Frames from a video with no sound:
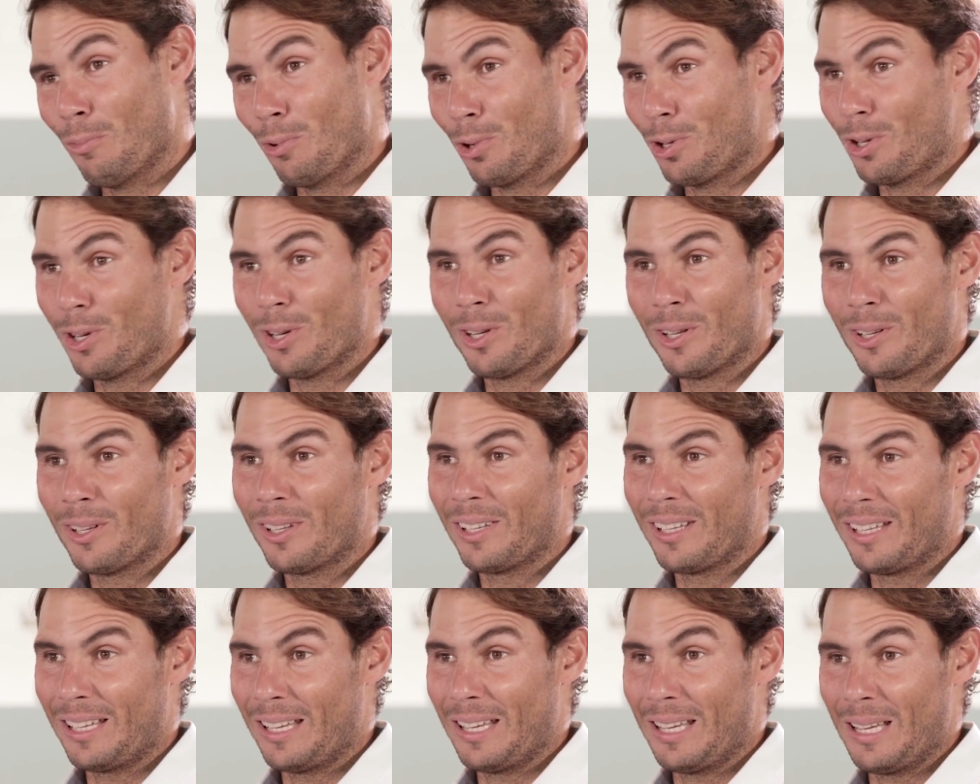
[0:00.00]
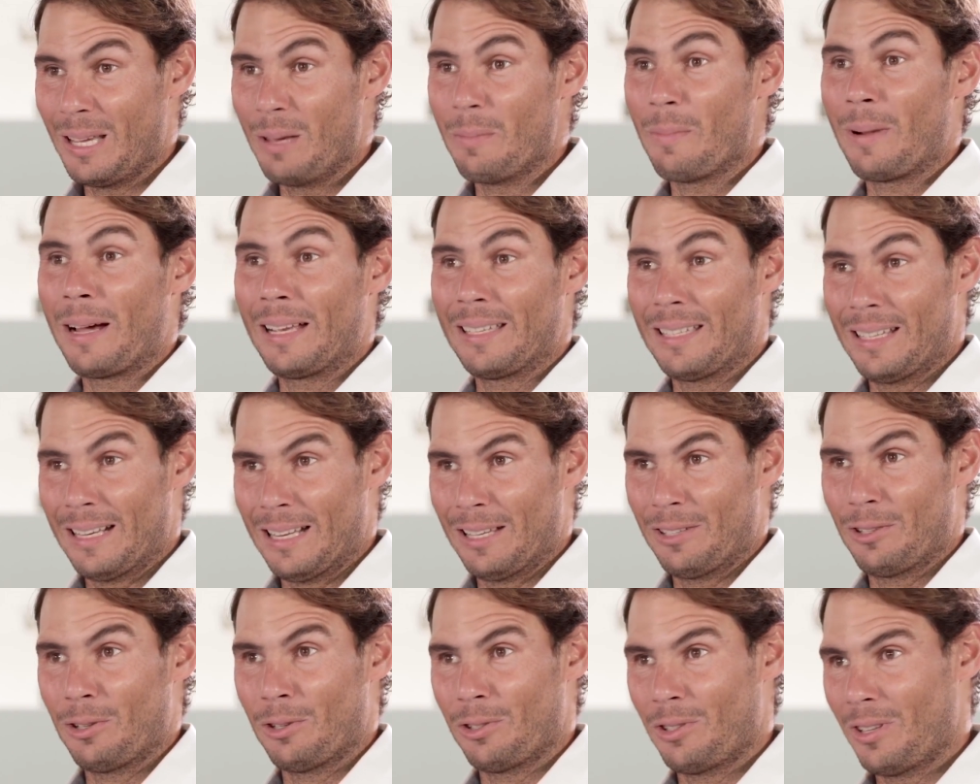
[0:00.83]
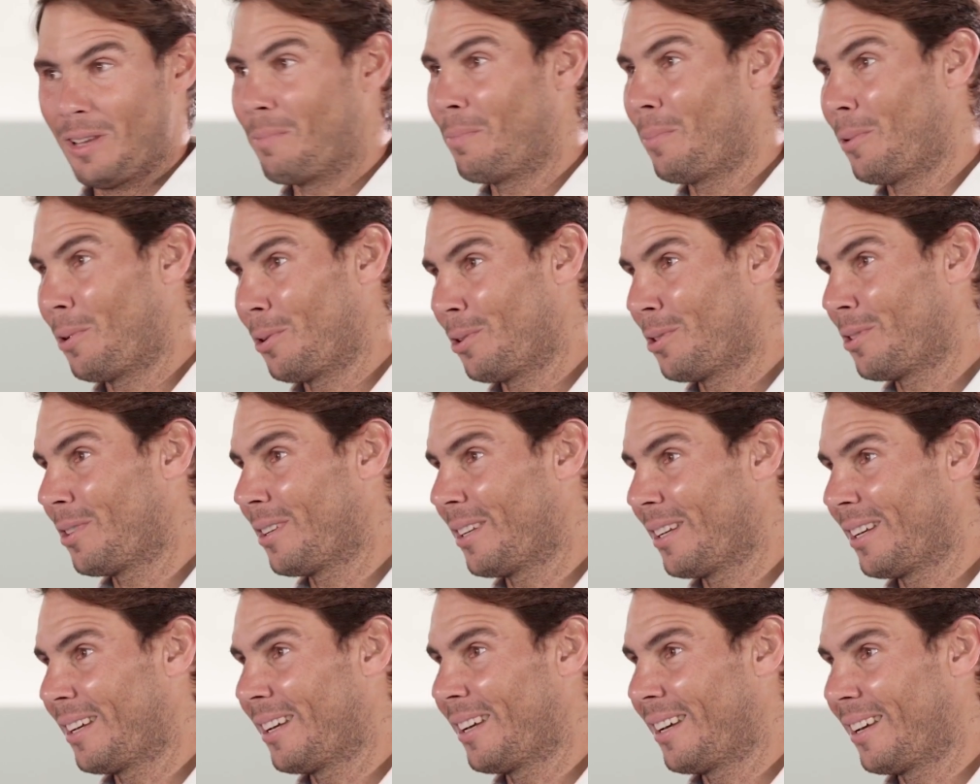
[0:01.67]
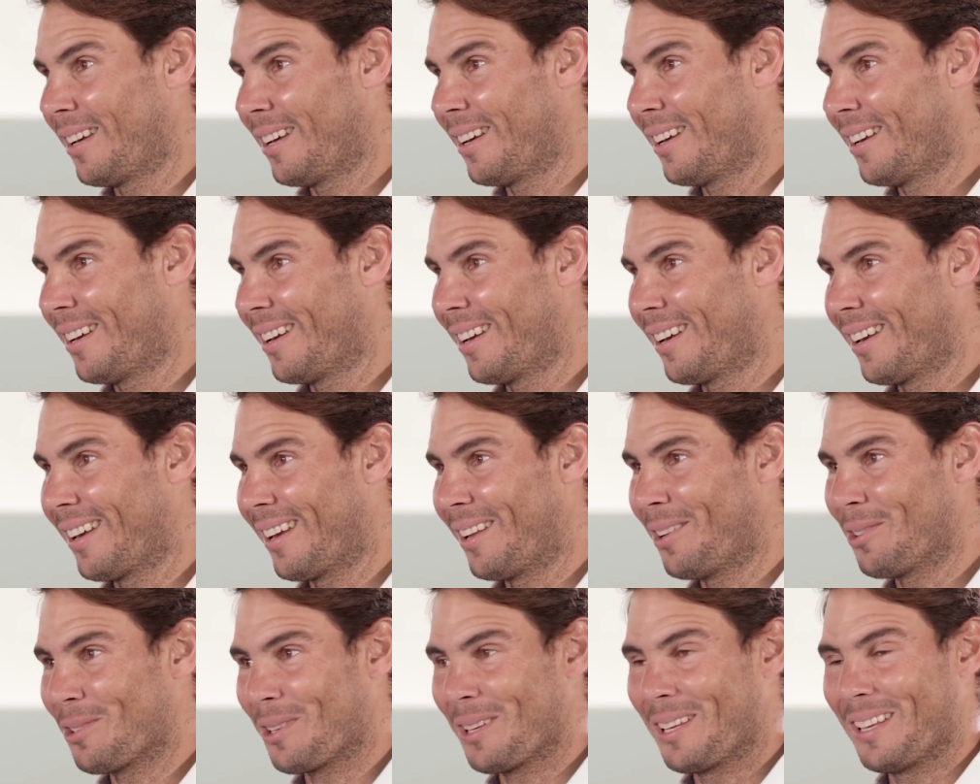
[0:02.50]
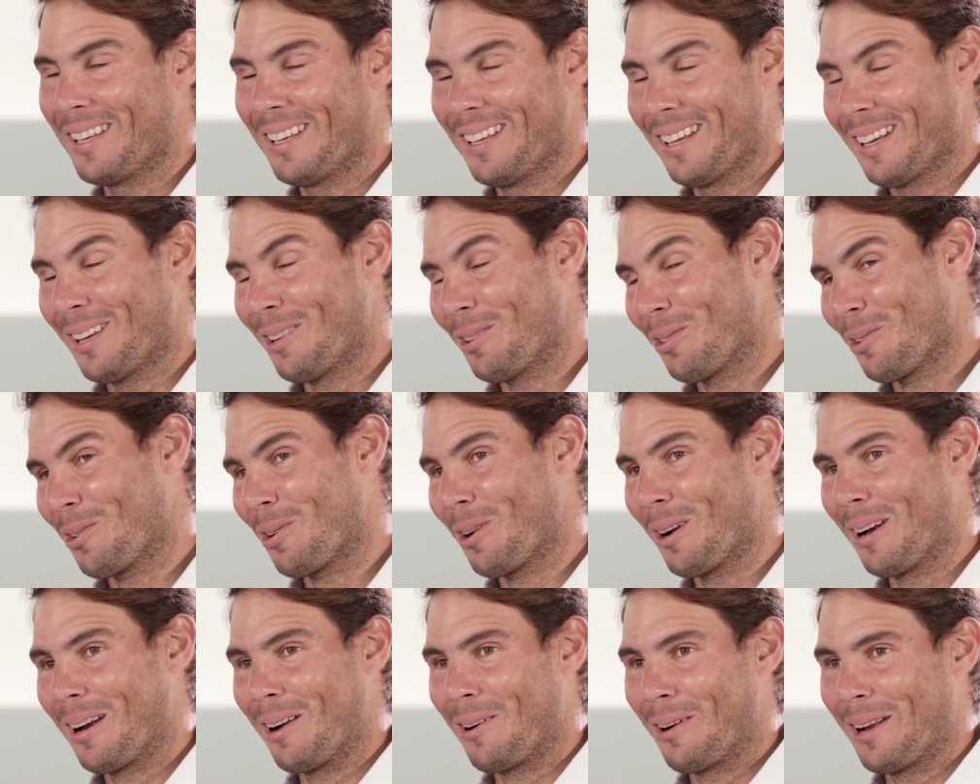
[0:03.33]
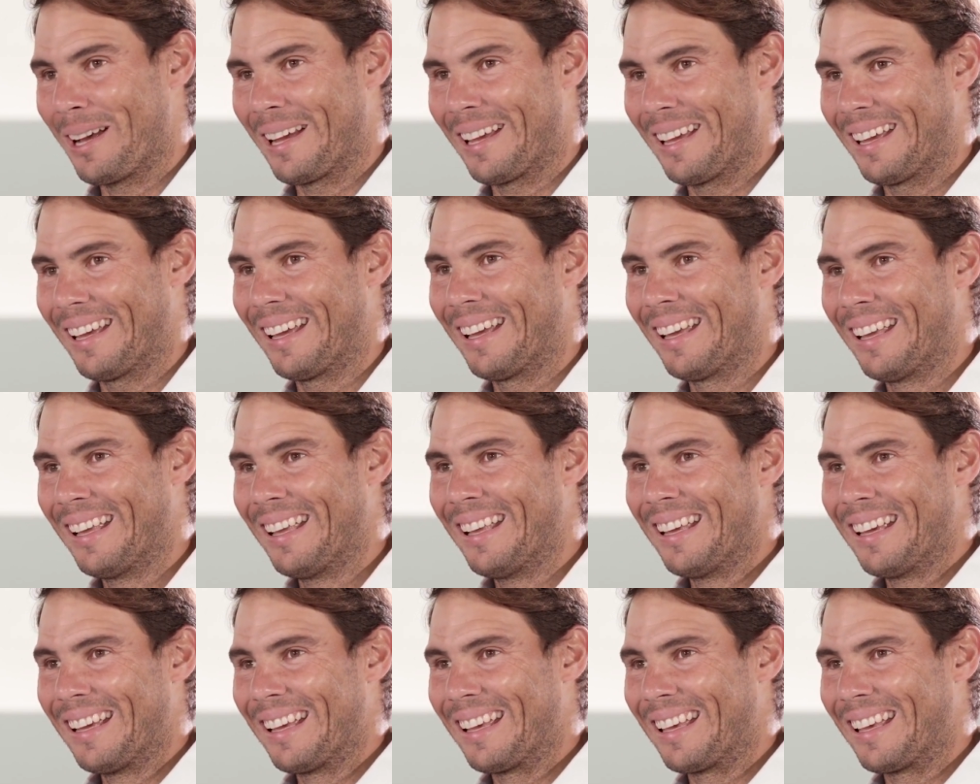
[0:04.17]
town, and yes, we're working hard, more